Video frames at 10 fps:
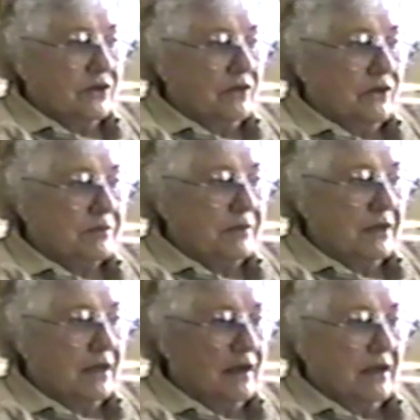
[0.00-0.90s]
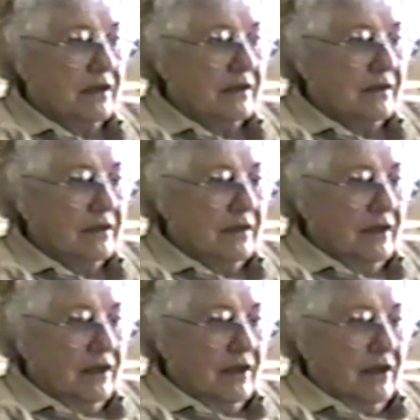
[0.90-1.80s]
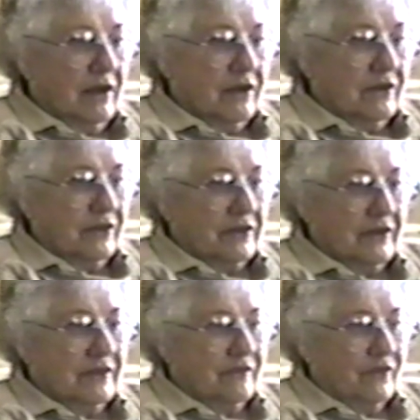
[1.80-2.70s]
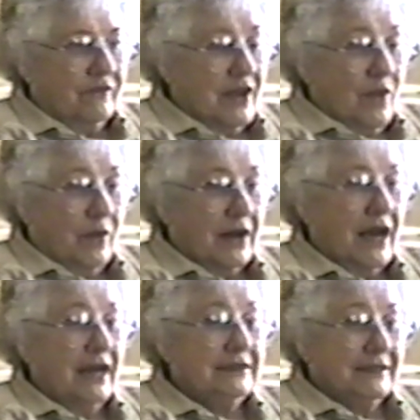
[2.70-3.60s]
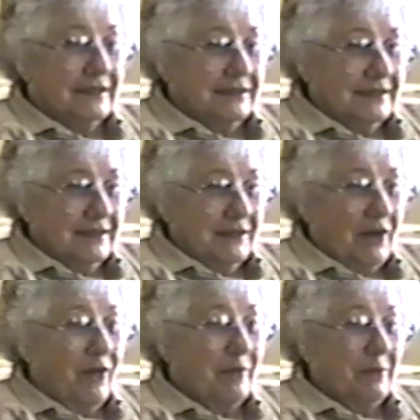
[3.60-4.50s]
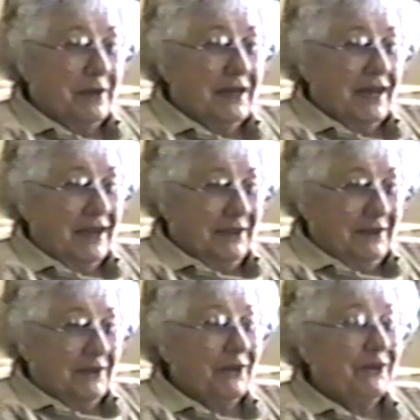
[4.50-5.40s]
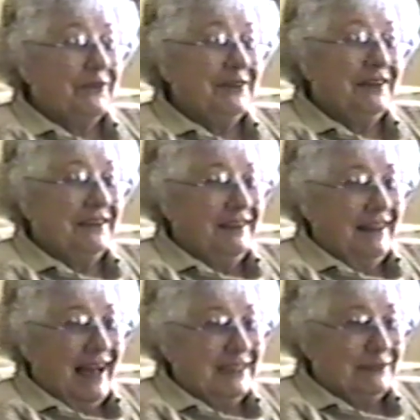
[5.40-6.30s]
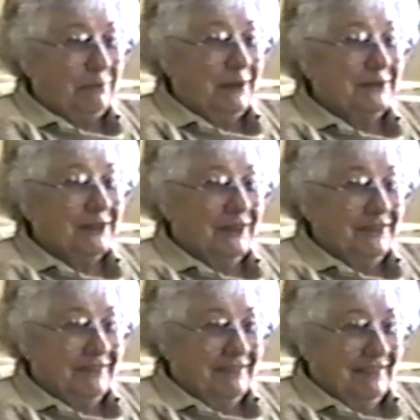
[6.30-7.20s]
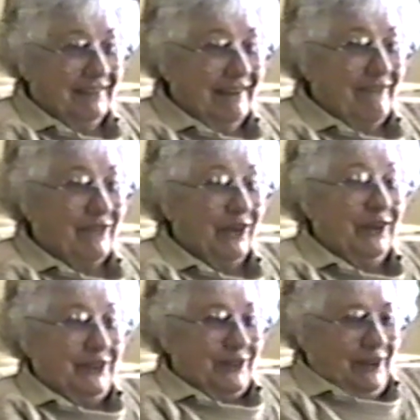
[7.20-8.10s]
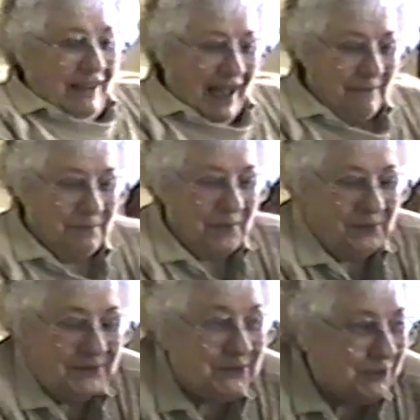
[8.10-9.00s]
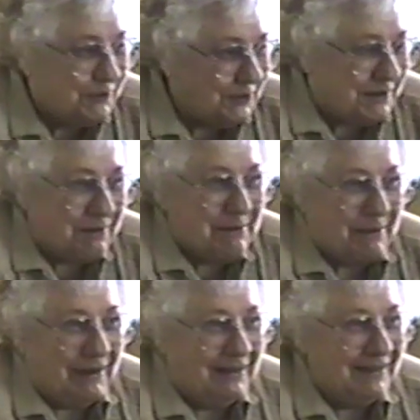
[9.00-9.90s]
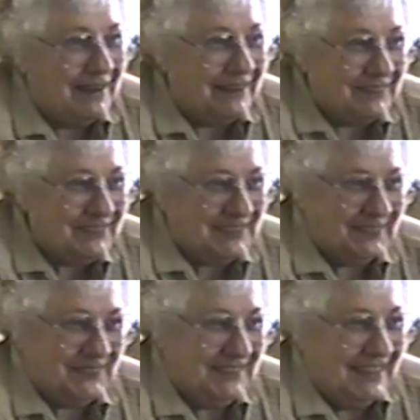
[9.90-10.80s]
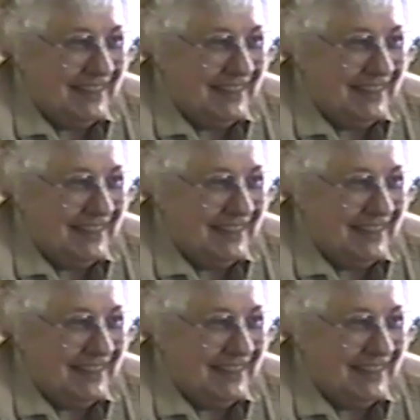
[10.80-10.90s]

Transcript: So it was being a clerk in the front. What I did, all the money I earned, I spent on furniture. I bought these stools, I remember I loved them.